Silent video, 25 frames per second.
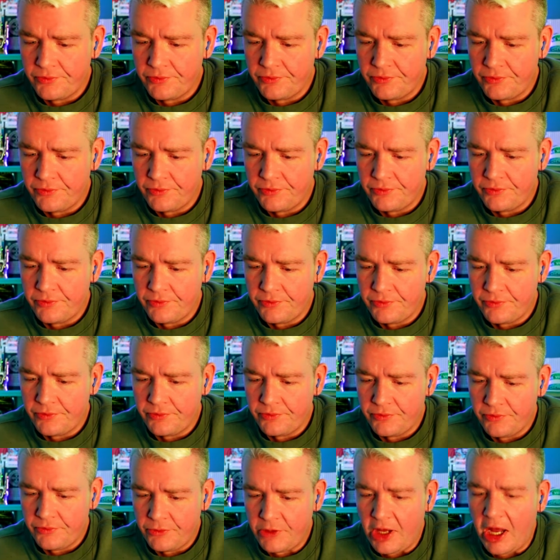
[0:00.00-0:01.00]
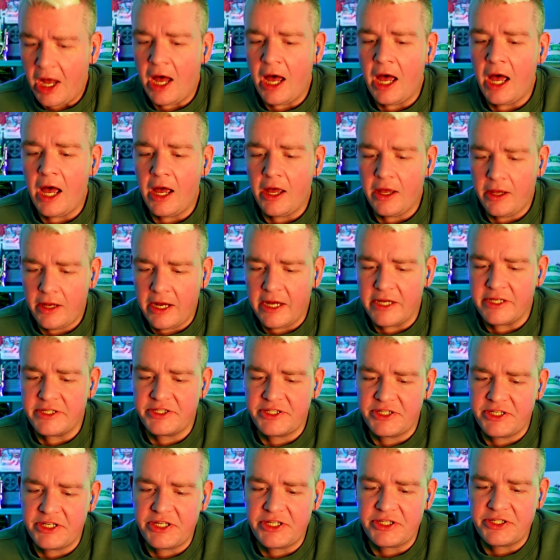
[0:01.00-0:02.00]
Caleb, I
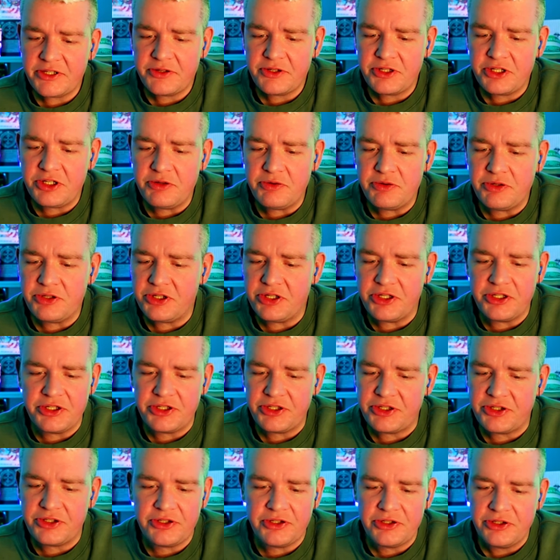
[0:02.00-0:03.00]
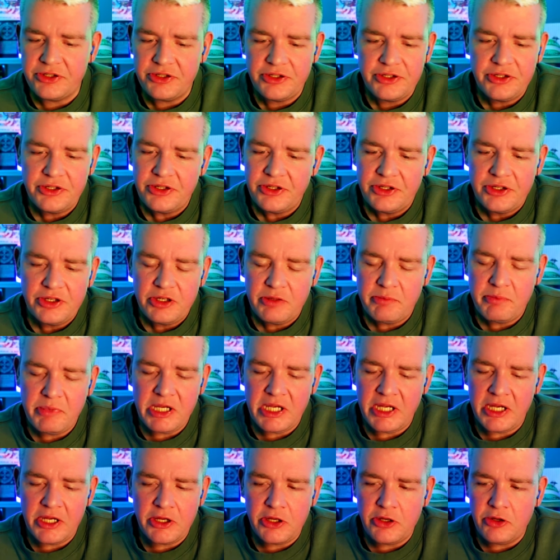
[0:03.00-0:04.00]
see. So she was just
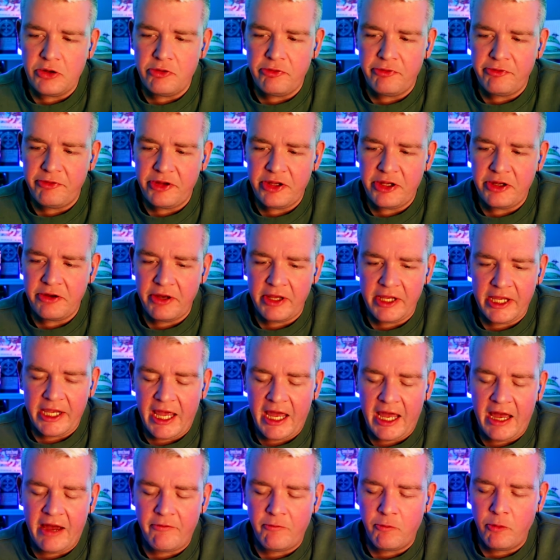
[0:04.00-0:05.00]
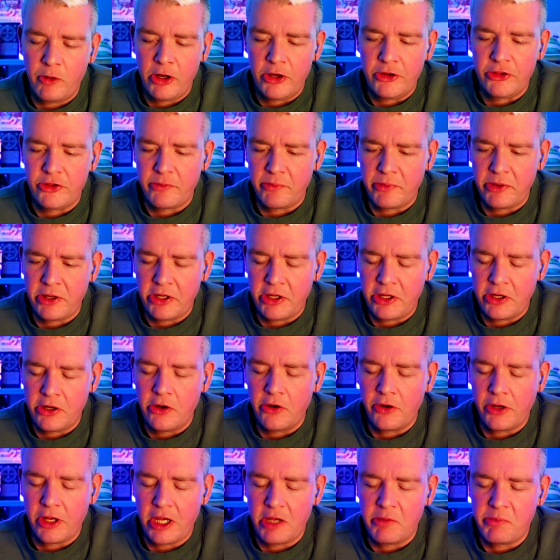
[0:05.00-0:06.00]
being goofy, like halfway on the bed.
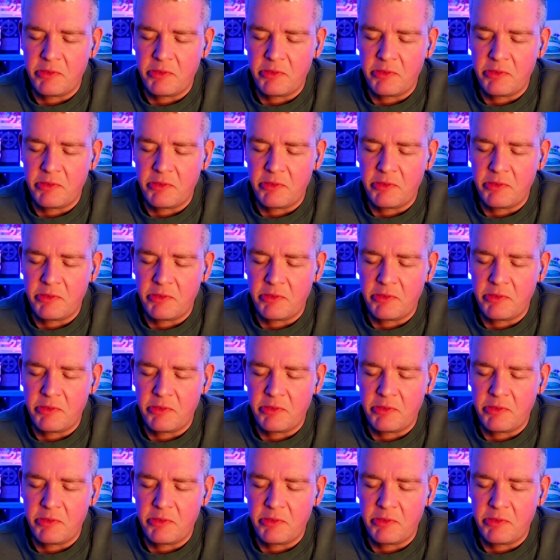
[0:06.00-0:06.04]
Okay, it makes